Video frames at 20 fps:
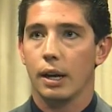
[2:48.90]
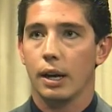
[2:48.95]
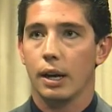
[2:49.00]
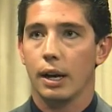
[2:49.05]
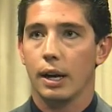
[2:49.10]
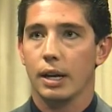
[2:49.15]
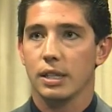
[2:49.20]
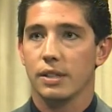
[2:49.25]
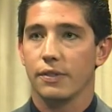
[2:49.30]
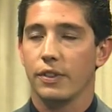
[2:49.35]

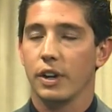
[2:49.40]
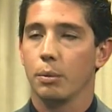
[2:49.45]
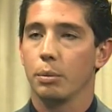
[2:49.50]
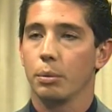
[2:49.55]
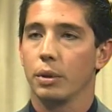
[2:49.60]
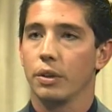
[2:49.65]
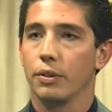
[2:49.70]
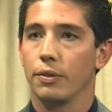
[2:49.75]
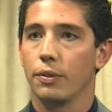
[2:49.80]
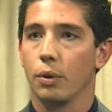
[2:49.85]
as a
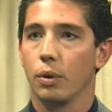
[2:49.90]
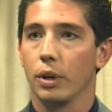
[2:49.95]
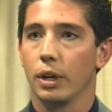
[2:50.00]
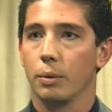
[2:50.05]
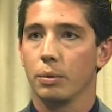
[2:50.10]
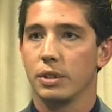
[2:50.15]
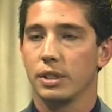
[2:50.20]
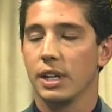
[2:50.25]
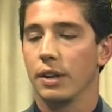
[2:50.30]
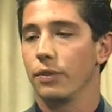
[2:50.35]
family of four, it
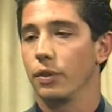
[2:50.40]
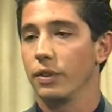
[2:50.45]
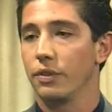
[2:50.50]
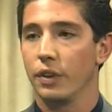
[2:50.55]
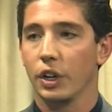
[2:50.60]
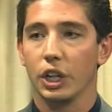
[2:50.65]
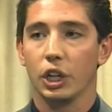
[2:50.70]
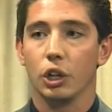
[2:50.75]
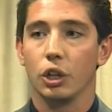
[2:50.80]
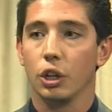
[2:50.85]
was definitely
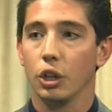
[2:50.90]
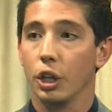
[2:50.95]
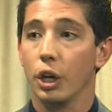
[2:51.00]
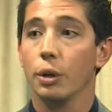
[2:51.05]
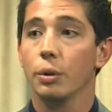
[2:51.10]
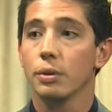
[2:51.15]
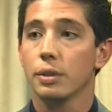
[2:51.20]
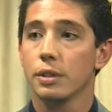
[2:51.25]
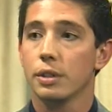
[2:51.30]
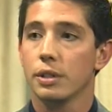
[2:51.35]
very
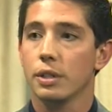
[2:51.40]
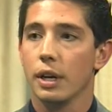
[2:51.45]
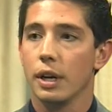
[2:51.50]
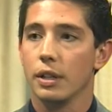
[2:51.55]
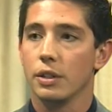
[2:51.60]
close, okay.